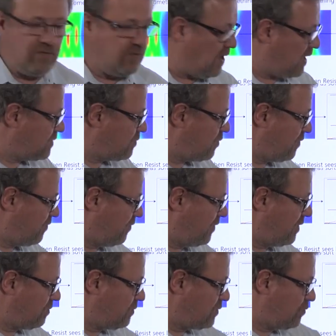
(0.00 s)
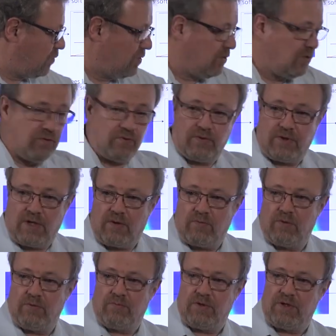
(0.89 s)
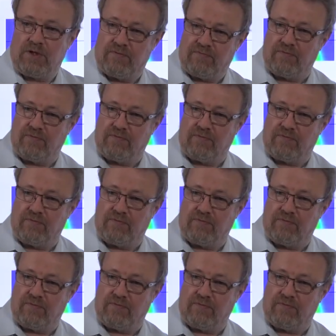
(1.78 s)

that's what films would do. That would be a